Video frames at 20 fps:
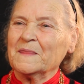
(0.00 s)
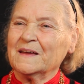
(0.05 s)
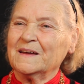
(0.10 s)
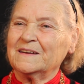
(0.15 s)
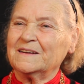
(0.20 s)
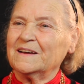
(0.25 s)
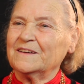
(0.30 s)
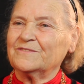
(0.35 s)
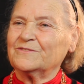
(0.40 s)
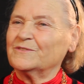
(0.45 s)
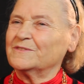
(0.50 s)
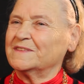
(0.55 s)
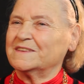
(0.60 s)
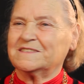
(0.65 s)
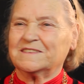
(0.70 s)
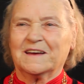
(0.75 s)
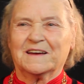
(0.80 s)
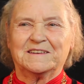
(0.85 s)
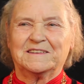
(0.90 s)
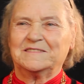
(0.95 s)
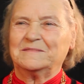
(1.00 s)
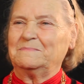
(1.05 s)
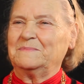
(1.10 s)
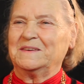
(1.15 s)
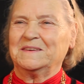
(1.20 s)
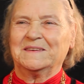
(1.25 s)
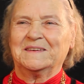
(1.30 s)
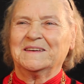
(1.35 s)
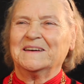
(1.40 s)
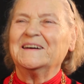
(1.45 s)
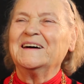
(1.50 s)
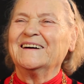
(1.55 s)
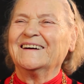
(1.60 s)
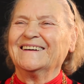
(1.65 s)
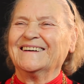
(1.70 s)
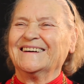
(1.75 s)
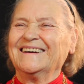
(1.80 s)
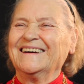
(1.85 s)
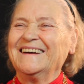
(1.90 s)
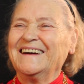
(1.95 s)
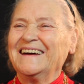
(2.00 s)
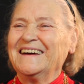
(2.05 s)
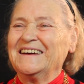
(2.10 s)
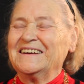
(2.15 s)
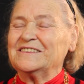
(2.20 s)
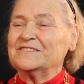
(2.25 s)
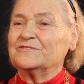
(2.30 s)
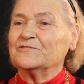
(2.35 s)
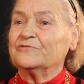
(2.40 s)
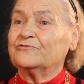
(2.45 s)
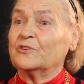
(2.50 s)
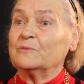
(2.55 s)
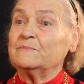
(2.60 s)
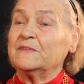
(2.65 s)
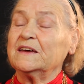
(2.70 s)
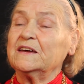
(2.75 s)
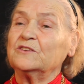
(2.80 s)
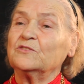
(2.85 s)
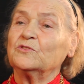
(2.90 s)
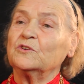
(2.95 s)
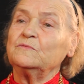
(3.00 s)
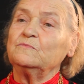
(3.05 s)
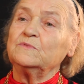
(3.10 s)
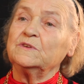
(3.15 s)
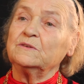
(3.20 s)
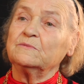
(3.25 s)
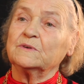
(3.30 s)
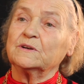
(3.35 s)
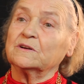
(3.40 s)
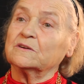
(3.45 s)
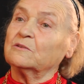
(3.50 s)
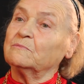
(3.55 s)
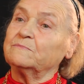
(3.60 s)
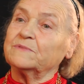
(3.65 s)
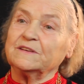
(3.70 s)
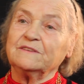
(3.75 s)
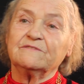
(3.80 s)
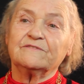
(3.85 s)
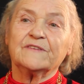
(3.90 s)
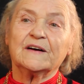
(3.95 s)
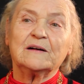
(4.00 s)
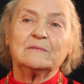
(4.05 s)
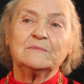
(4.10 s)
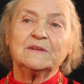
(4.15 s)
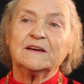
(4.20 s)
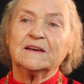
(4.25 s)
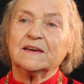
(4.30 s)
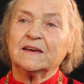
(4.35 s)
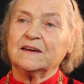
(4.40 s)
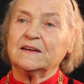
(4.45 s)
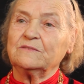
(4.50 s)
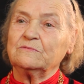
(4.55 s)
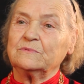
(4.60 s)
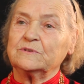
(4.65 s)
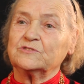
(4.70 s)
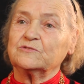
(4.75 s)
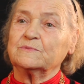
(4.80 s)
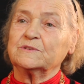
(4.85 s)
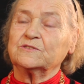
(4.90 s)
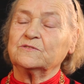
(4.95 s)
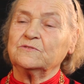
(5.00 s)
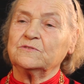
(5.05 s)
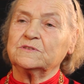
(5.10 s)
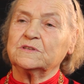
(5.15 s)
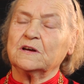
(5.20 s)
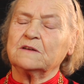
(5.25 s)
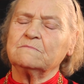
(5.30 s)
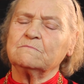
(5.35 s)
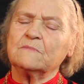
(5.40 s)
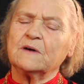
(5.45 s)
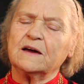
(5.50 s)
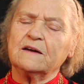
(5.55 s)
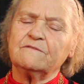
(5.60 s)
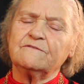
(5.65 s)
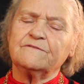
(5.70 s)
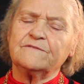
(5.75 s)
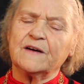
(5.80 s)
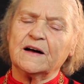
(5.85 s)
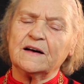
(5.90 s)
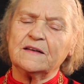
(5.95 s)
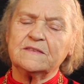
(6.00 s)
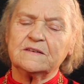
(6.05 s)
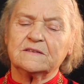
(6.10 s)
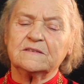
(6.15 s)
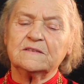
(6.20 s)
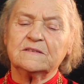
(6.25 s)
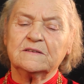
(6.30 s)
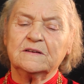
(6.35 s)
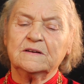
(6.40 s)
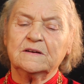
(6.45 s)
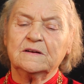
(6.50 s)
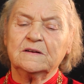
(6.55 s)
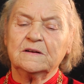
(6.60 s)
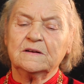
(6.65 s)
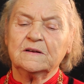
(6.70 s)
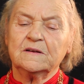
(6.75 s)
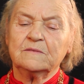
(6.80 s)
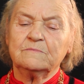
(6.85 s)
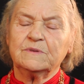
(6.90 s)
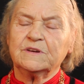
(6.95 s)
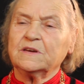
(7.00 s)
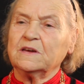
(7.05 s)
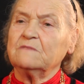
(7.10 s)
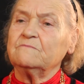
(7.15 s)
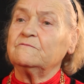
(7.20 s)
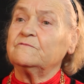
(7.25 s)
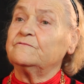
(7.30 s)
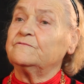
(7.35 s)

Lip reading: And I thought this had to be. So from then on, we were a complete family again, which was good. And my father became